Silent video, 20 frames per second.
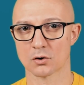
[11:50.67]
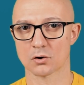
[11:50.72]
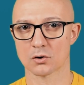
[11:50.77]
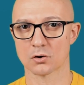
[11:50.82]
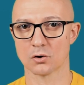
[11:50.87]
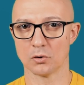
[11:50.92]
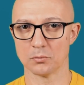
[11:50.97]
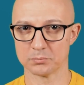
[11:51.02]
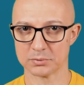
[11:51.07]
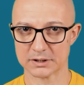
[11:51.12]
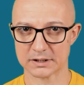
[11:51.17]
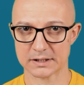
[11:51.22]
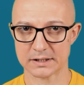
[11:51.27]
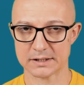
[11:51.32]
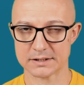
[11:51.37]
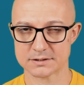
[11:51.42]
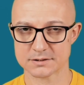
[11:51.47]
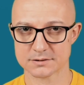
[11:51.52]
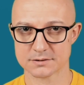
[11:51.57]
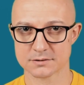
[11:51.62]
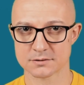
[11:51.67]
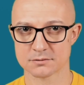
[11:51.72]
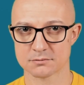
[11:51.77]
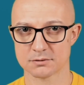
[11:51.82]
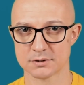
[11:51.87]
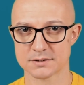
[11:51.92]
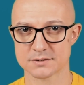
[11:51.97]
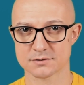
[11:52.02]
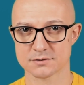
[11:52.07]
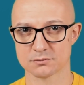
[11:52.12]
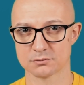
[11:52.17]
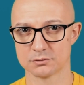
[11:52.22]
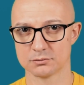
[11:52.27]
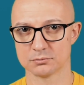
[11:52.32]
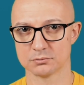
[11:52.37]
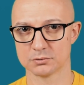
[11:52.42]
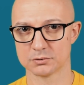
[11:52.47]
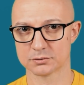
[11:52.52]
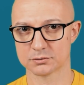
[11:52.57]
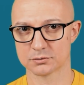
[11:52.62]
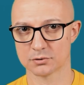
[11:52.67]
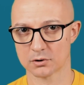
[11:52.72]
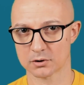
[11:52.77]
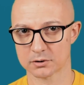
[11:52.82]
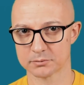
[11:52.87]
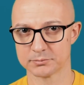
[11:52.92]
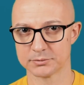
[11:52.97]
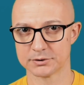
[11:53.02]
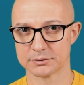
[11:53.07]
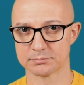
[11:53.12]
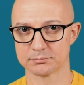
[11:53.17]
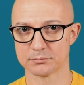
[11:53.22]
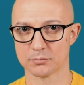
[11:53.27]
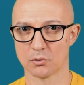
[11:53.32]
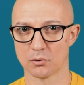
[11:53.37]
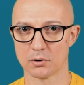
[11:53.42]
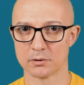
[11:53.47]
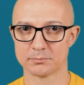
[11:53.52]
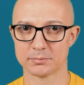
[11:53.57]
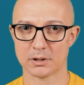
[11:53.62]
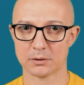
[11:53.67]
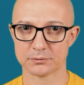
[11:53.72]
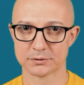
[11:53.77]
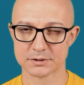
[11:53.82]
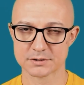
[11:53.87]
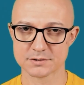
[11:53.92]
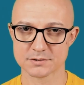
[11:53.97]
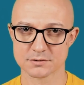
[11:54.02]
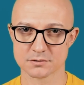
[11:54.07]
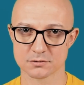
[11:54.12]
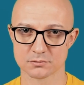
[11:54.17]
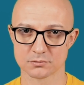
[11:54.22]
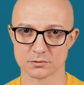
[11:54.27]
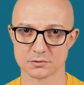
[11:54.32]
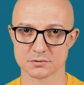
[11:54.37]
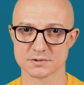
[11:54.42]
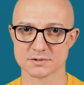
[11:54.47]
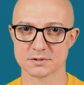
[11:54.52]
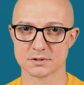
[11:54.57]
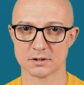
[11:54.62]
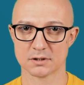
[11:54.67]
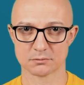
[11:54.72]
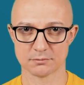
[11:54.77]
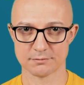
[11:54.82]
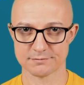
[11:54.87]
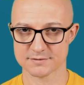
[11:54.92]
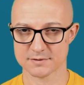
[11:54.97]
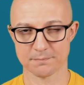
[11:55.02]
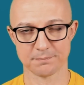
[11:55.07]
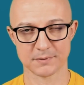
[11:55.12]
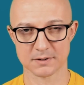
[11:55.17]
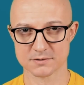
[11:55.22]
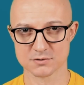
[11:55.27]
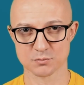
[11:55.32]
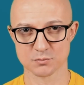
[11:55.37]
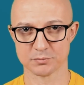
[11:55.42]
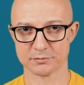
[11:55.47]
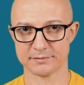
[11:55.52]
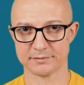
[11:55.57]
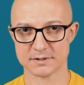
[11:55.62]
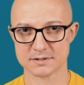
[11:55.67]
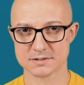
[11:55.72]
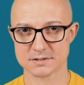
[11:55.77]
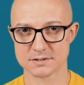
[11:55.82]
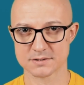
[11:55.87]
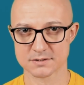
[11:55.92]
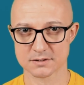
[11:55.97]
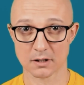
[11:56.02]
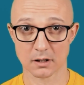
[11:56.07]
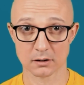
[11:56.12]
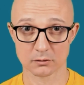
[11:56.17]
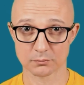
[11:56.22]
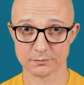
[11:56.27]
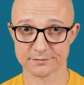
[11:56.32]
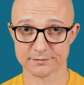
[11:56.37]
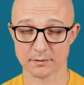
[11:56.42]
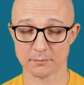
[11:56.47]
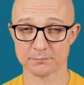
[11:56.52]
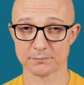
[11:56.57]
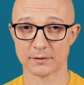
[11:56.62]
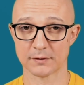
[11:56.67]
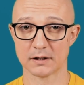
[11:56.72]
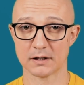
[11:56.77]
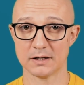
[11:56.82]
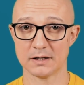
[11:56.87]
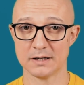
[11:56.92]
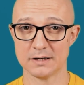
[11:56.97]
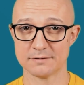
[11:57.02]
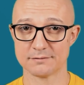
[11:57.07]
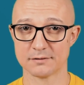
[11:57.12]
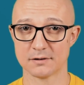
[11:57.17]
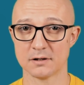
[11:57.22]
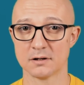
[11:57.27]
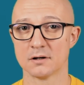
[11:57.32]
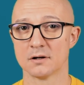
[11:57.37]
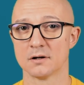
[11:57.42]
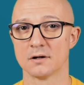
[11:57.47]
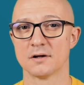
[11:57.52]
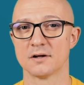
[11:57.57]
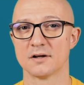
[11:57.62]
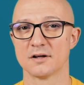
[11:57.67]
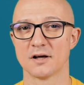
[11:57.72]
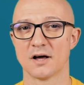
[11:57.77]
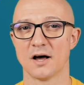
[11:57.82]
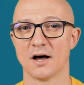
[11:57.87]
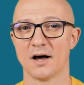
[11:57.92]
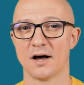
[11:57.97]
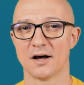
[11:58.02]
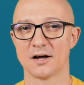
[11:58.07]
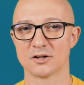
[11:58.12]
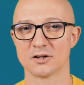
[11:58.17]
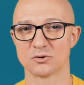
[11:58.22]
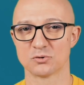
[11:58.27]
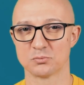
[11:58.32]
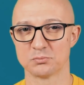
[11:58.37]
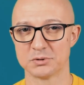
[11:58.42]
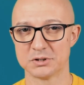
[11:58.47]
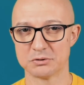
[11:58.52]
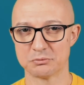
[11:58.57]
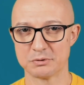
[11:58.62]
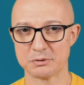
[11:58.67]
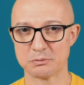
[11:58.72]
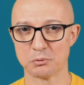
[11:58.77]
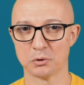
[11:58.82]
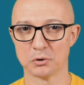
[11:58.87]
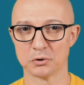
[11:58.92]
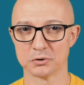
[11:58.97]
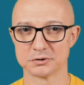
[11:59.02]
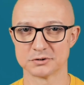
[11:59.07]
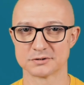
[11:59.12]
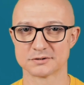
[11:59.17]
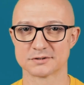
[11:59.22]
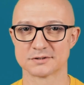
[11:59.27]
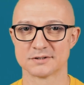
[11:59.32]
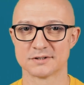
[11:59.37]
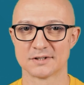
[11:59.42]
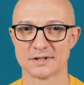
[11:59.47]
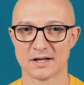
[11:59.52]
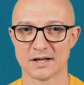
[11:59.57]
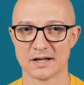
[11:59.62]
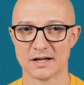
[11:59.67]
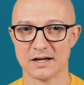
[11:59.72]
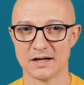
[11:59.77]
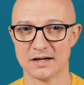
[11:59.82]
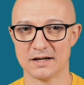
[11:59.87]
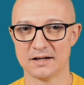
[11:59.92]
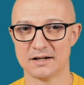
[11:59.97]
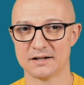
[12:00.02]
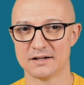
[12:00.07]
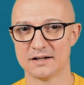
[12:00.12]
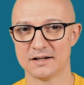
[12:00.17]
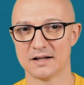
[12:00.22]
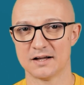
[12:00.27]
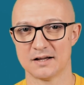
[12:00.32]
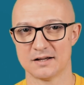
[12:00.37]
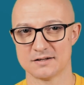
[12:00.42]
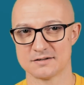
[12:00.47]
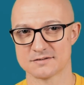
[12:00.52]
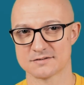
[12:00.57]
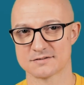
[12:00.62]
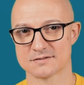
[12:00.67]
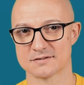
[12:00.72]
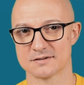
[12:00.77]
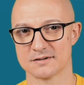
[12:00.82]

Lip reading: complicated, right? So we'll talk a bit more about it. So don't start with something super fancy, start with something easy to be rewarded and